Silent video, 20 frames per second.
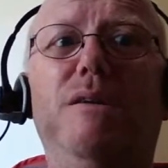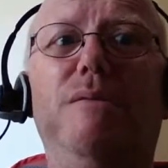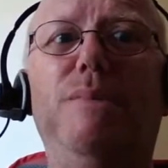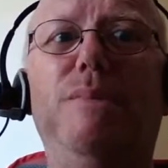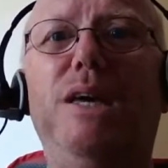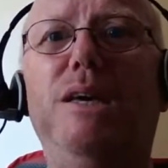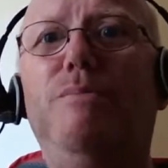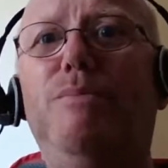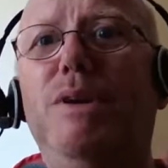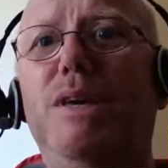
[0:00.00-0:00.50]

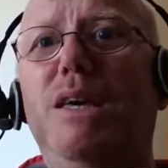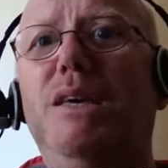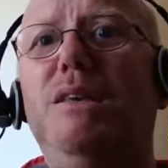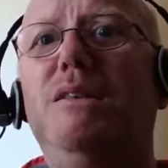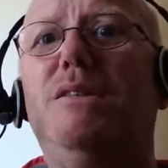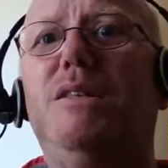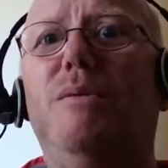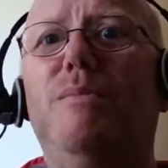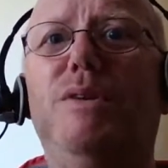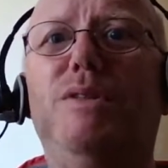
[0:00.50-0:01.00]
Maybe
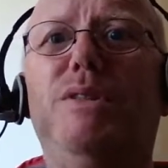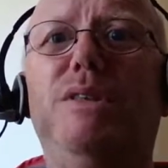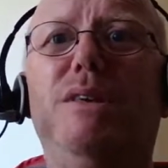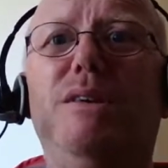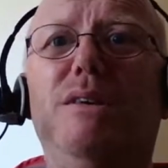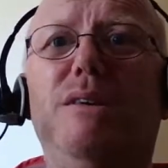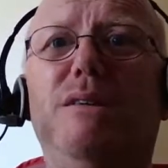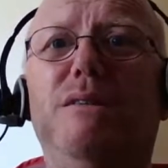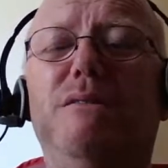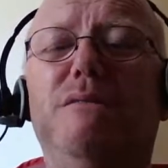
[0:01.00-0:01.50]
some of
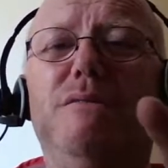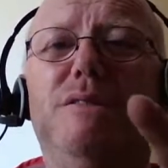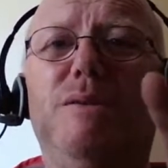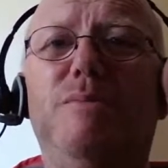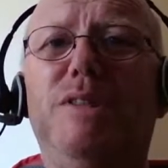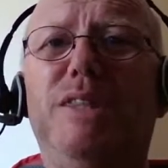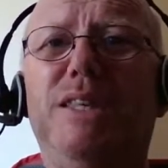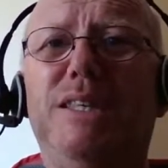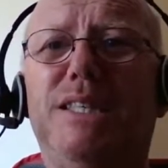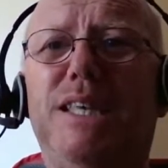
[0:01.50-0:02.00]

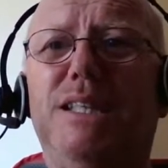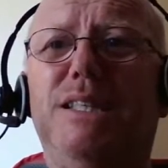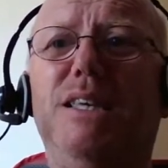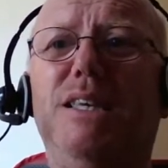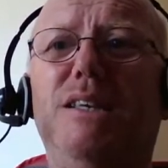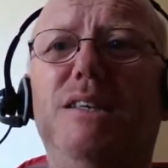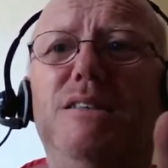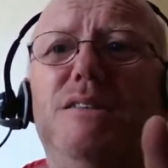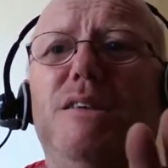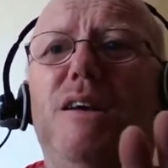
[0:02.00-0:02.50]
the
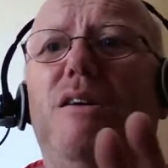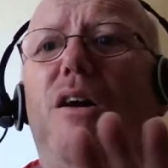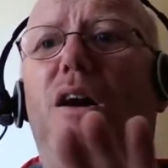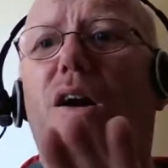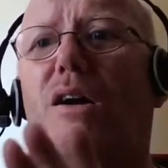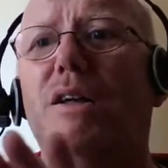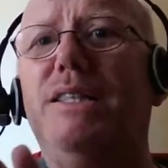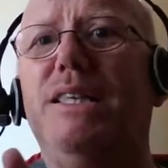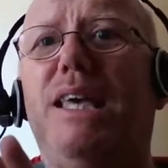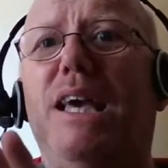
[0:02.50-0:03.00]
settings are
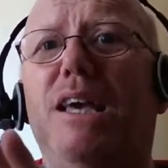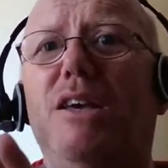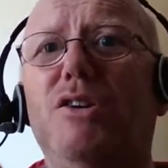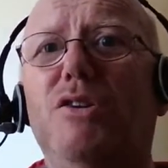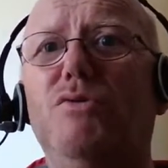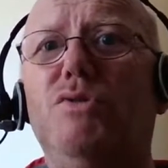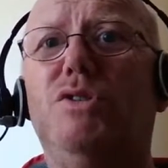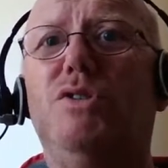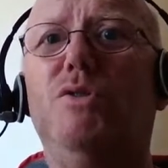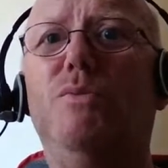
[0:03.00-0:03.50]
hard to get
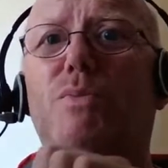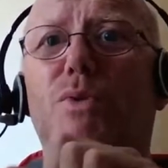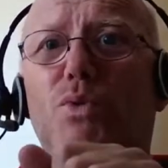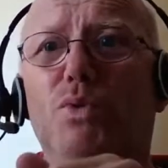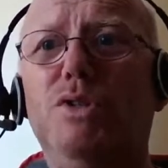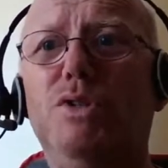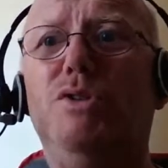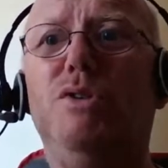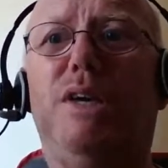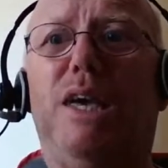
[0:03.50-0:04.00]
used to, but
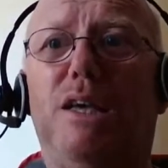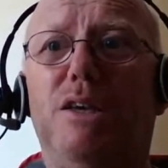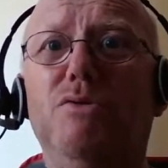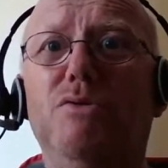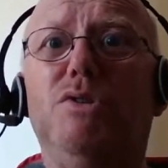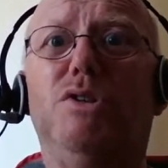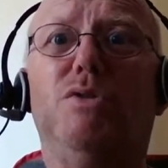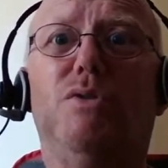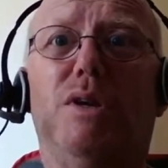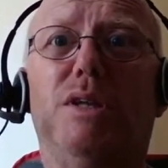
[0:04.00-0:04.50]
once you get
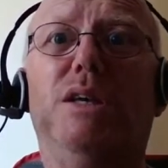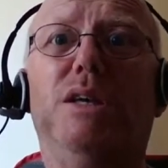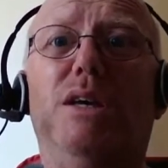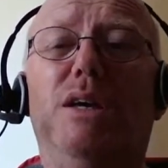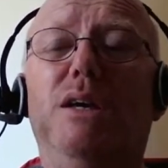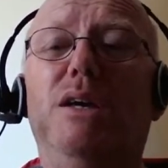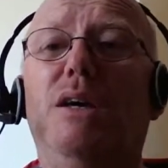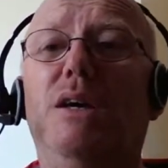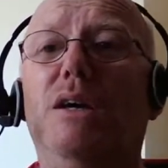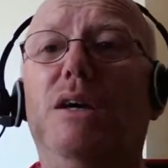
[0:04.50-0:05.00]
used to it,
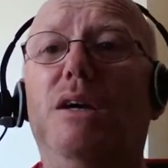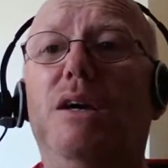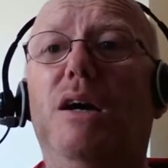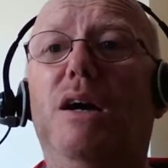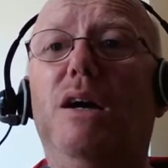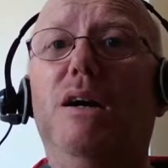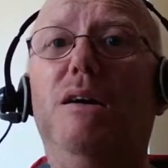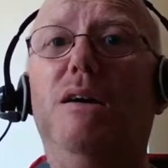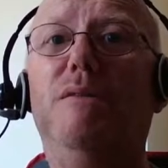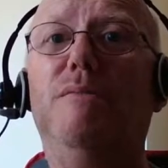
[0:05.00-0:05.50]

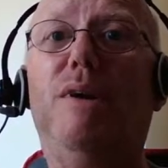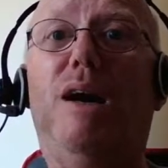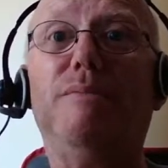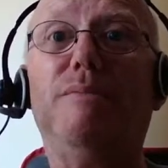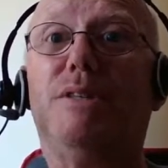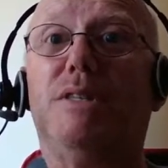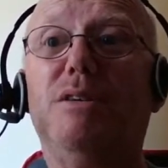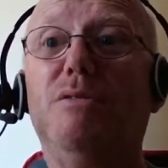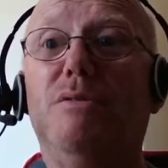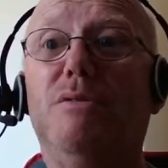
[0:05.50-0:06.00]
I'm
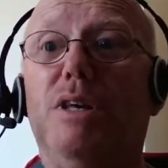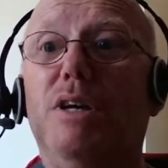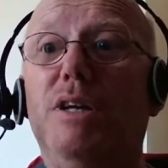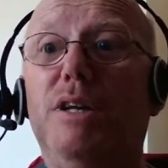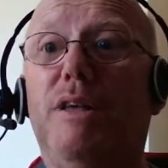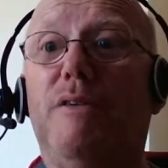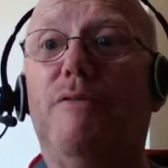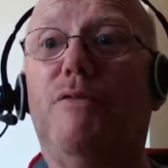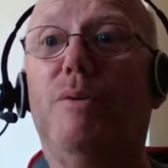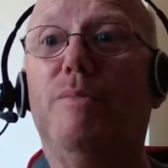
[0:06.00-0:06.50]
still
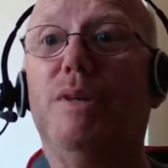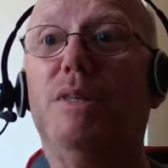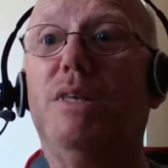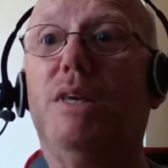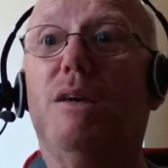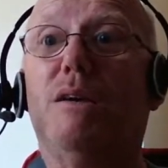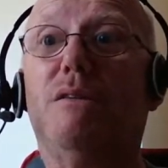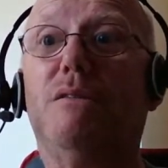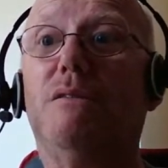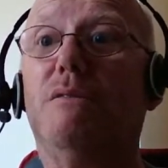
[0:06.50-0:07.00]
learning from it.
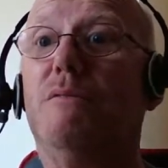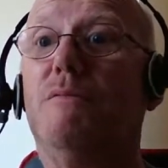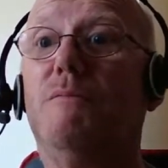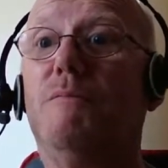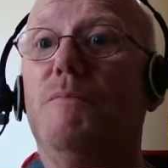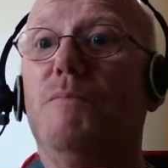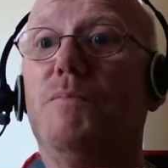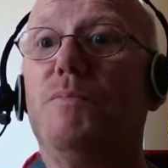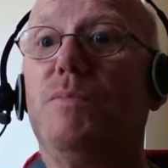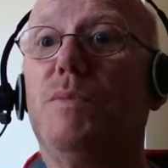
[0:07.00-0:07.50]

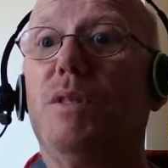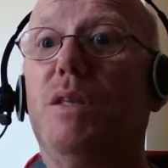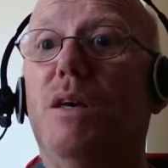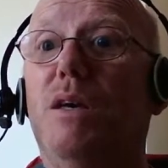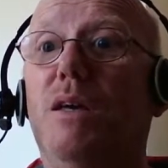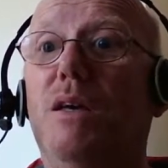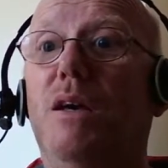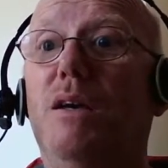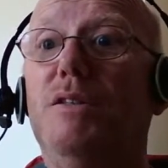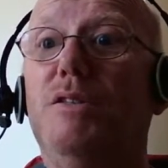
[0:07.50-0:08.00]

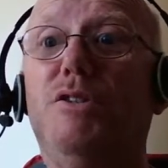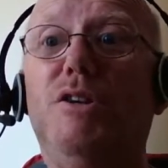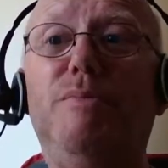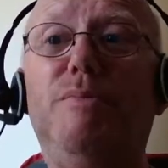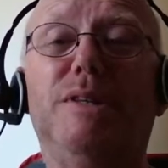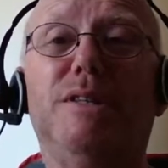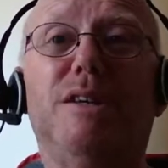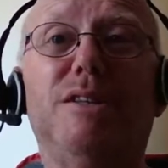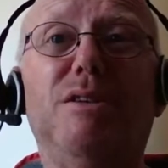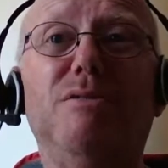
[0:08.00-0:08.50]

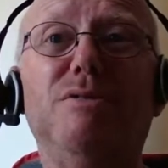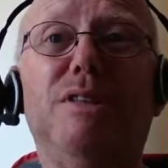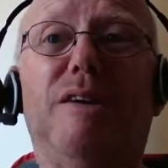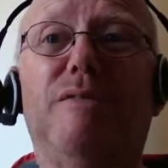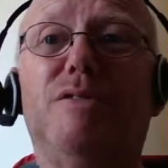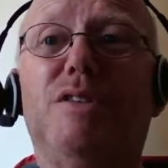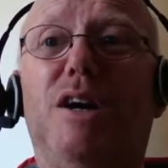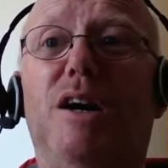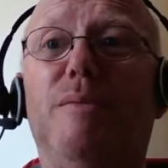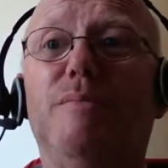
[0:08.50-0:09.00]
Trouble is, I don't
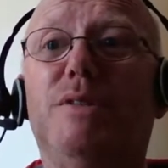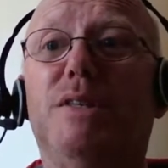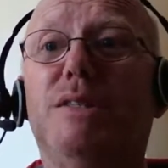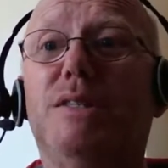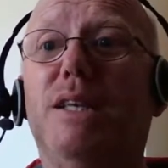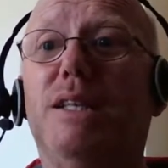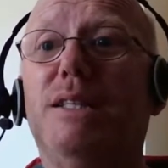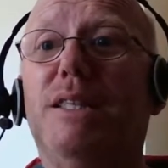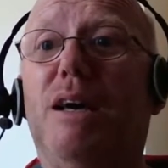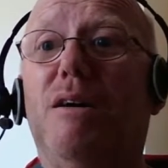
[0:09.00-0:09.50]
have time to
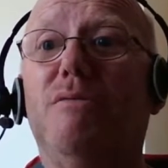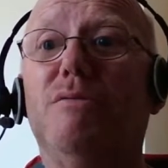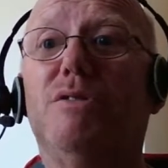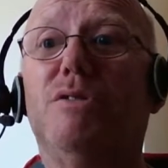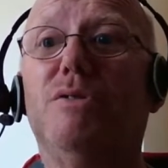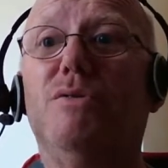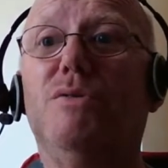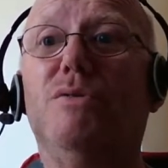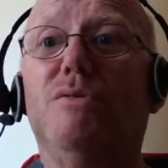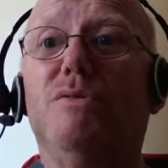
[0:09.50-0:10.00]
sit down
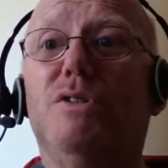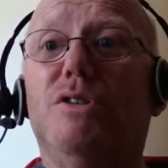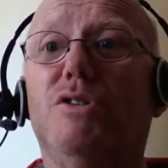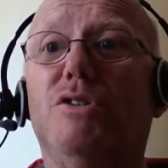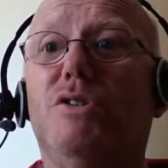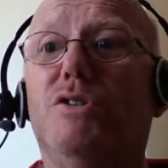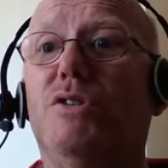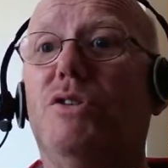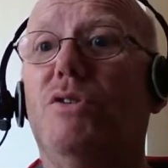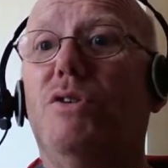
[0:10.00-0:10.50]
to
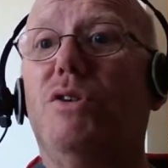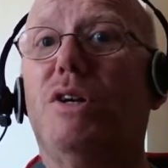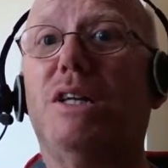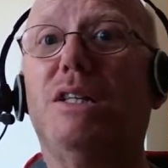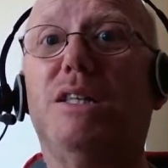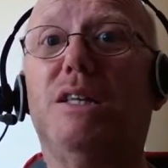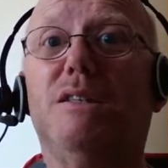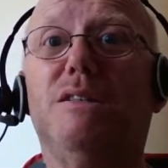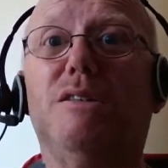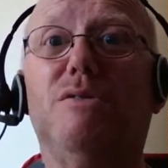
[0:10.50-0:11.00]
look
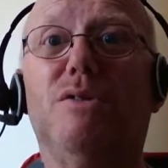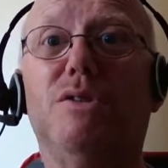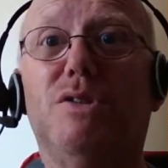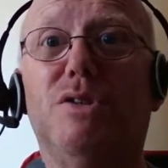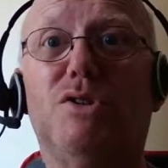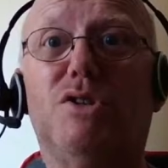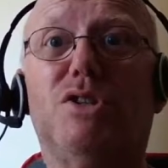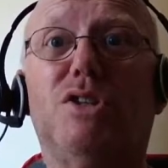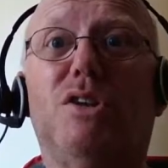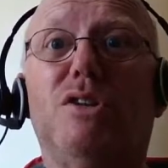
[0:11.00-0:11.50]
at it,
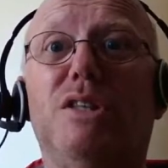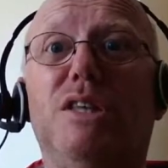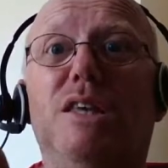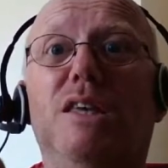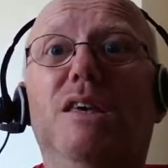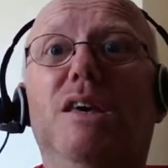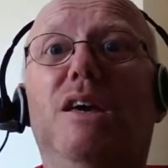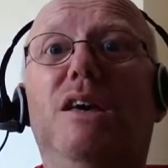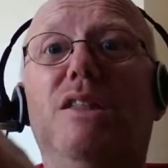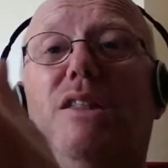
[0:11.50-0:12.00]
to
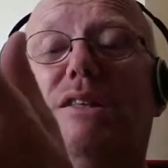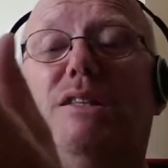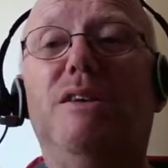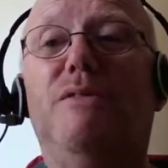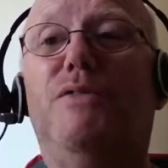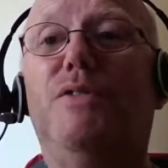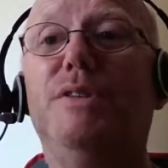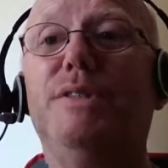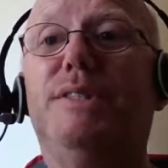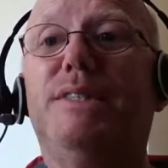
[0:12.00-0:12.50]
study the
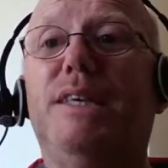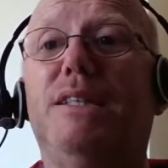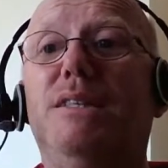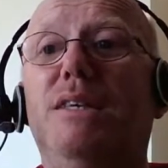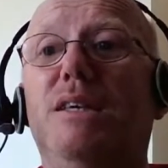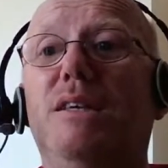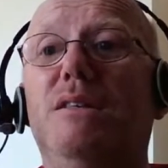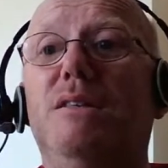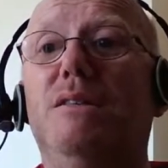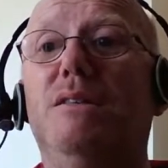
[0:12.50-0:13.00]
different
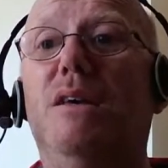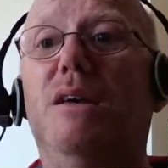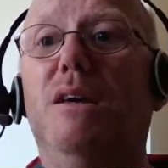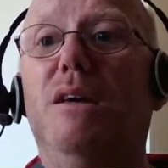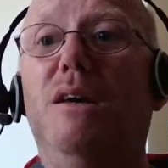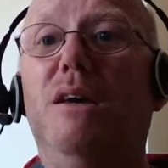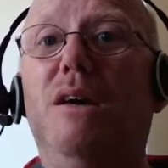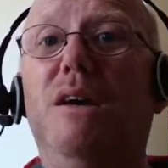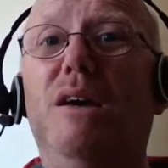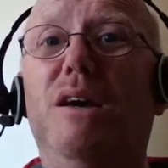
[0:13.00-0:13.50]
settings,
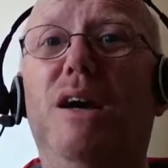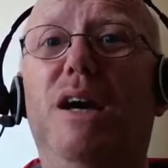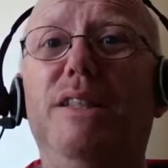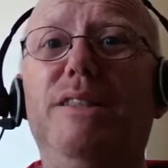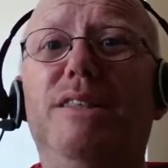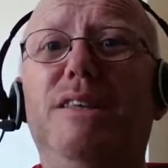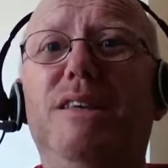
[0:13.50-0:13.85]
and